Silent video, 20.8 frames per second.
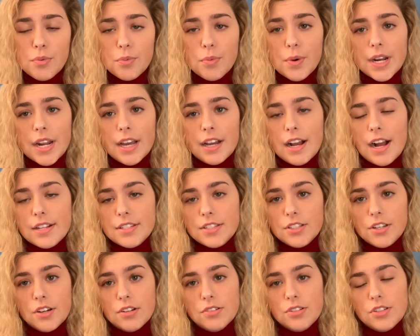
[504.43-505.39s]
when I got to
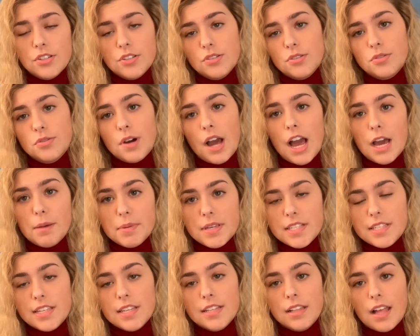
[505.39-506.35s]
go to
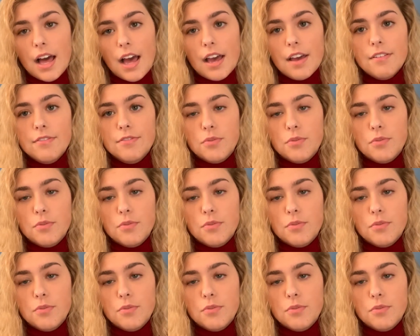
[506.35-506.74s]
IBC Live,